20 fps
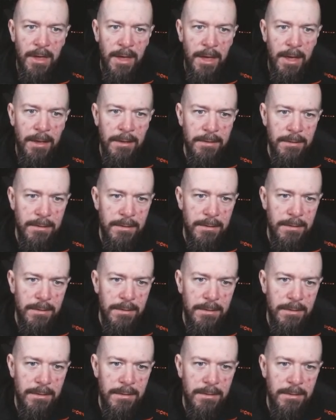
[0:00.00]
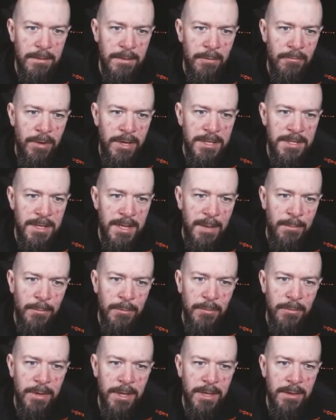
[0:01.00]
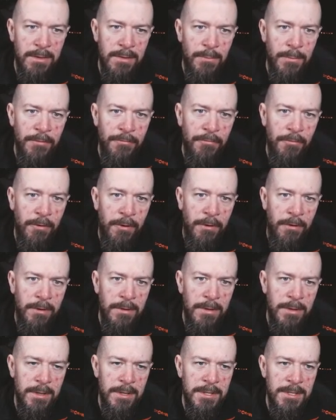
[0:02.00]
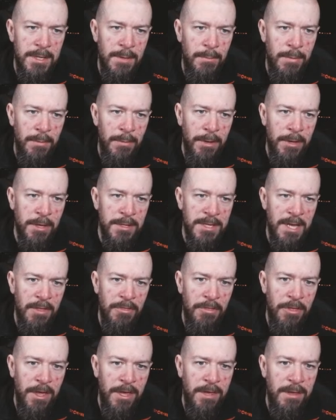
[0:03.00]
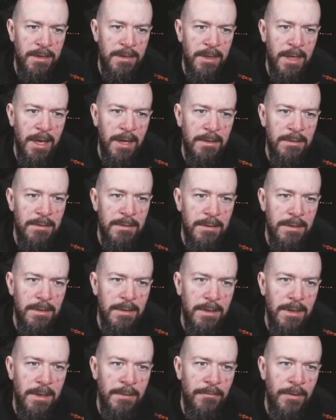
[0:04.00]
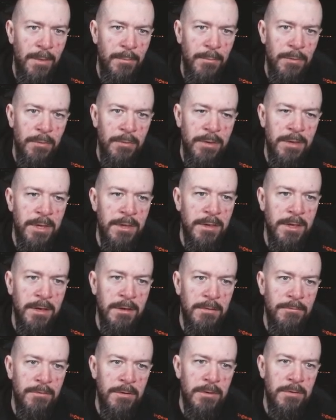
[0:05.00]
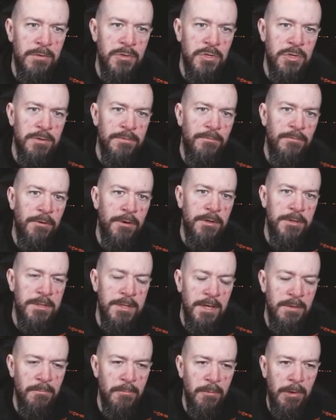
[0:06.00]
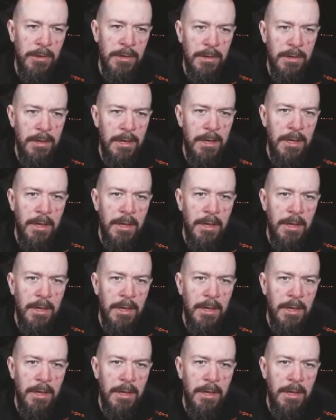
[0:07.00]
And the reason I'm doing it before is simply because I think that if I'm doing the deconvolution first, it will